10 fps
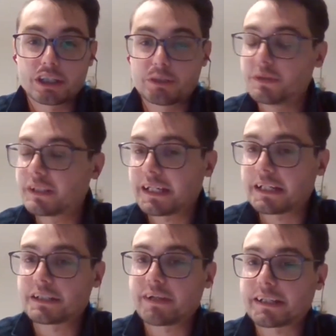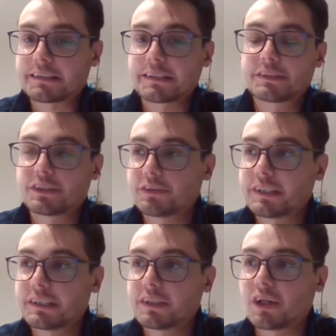communicating directly to
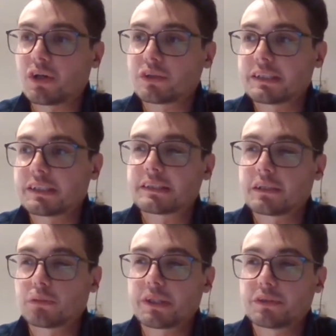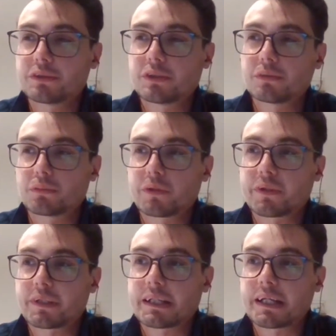the audience in a way you don't
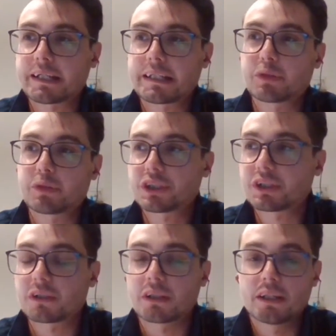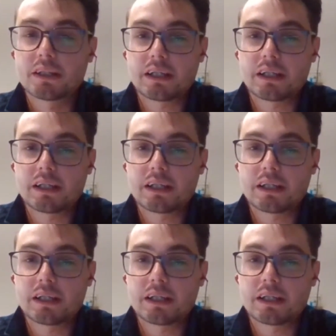with an academic journal.